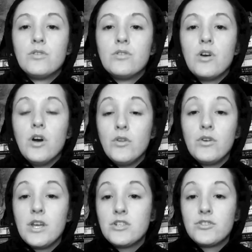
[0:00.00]
other
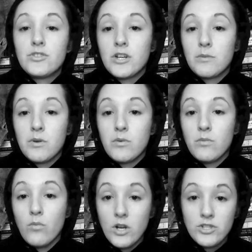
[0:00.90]
nations are going to be
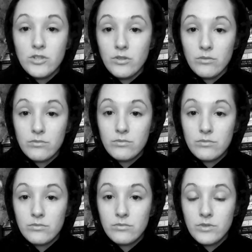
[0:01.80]
watching you.
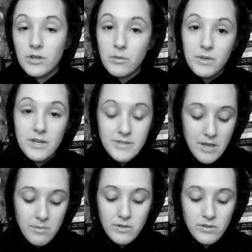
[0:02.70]
They're going to be
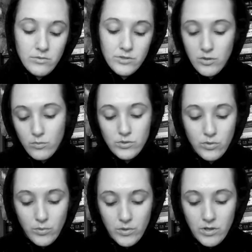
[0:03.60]
examining you, seeing what's
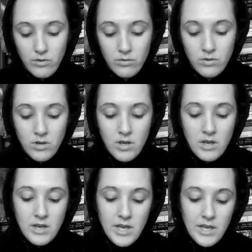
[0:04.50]
going on.
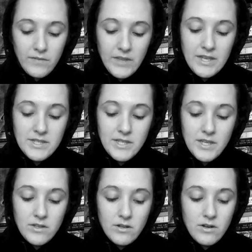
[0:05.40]
If they see
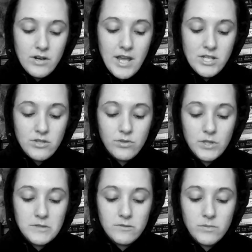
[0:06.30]
that our national
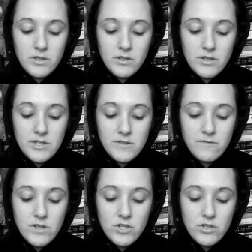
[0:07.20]
government is
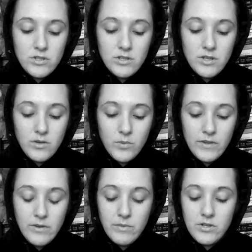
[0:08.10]
efficient and well
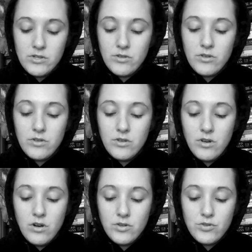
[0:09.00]
administered,
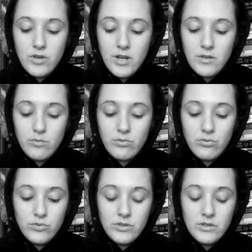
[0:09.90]
our trade
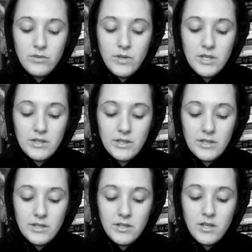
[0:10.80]
prudently
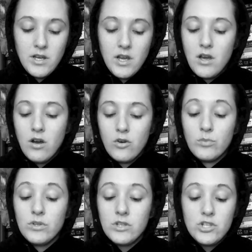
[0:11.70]
regulated, our
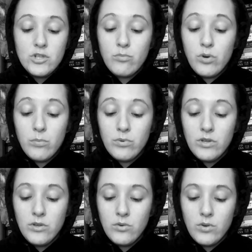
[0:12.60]
militia
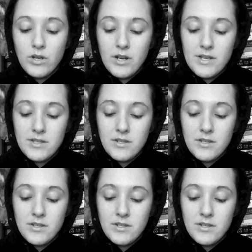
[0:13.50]
properly organized and